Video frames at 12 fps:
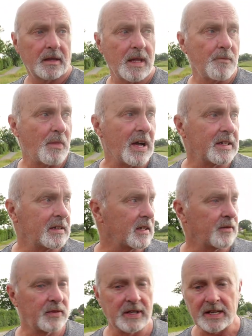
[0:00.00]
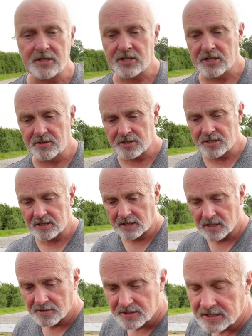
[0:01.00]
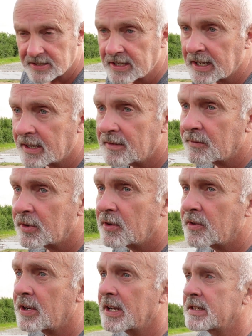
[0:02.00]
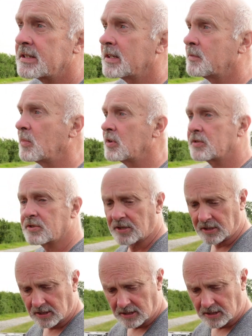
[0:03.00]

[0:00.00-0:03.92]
Never mind, that'll give you an excuse to close it in again for another 18 months.